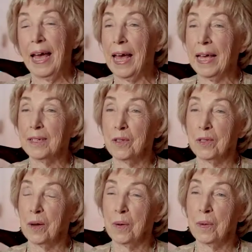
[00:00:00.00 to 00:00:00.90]
And
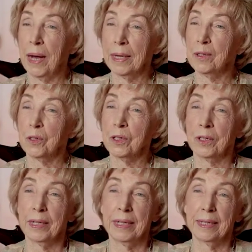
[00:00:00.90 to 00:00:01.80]
so I took
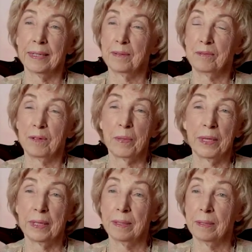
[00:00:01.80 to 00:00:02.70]
her hand from the
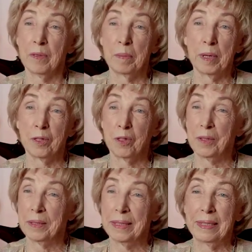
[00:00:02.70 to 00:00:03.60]
hands of the
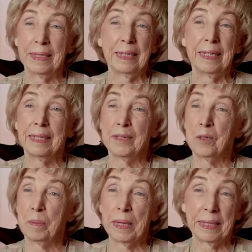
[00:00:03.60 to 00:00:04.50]
marshal
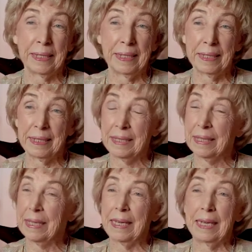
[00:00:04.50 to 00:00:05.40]
into my hand,
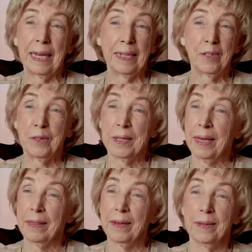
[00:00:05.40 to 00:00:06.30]
and
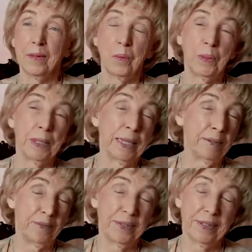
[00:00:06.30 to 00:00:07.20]
together we
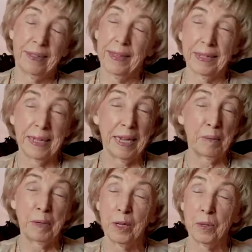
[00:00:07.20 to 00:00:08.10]
left that
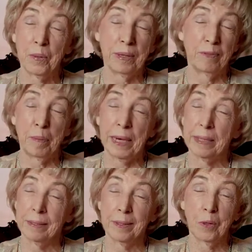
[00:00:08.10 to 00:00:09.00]
cameo of a
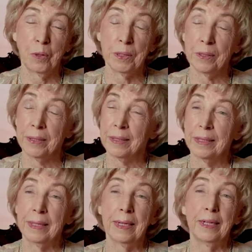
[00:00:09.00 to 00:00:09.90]
passing order,
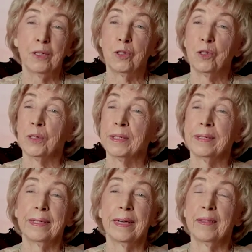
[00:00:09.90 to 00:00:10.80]
joined
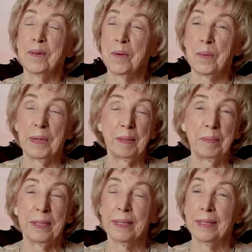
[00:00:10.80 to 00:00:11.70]
together, went
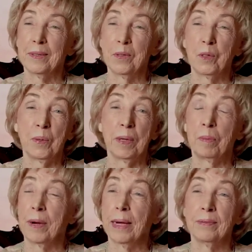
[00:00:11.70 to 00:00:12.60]
upstairs to our
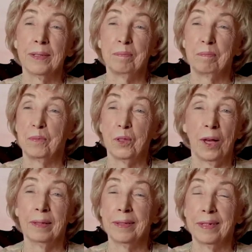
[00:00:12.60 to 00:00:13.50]
private,
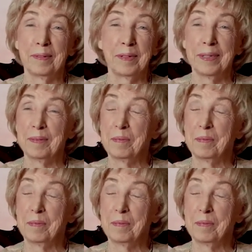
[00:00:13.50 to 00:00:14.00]
solitary,